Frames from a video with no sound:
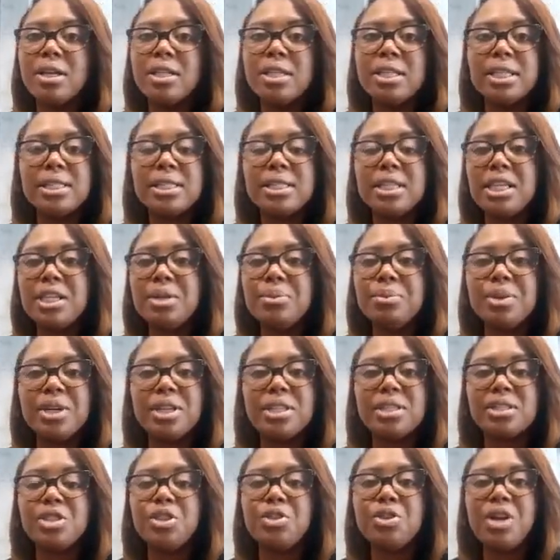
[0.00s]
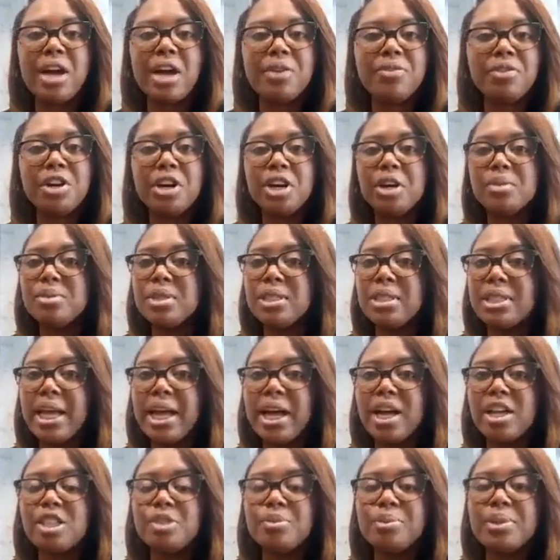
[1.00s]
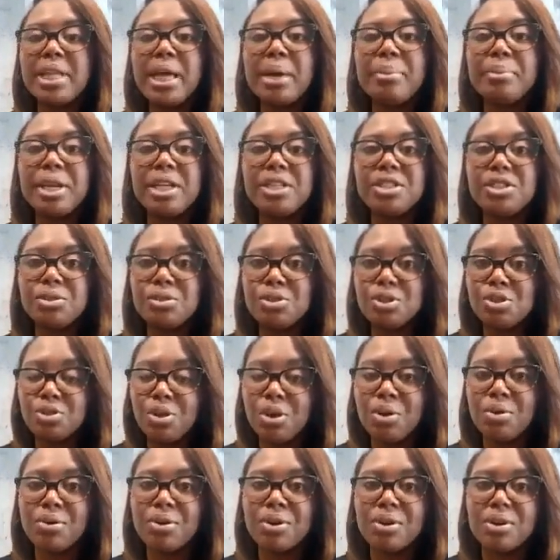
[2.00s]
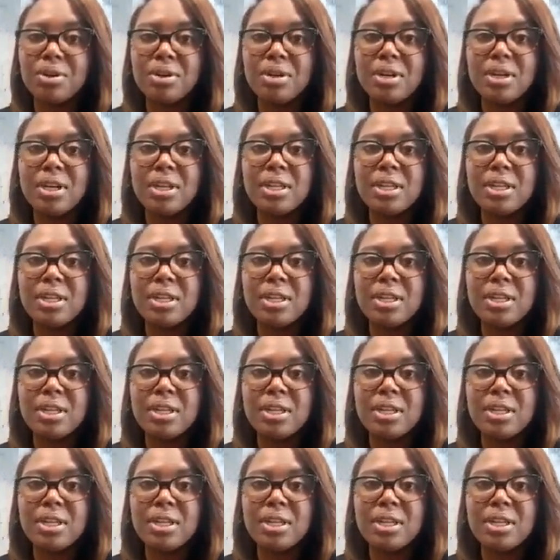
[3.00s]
Just keep because you have your ups and downs, but that makes you stronger.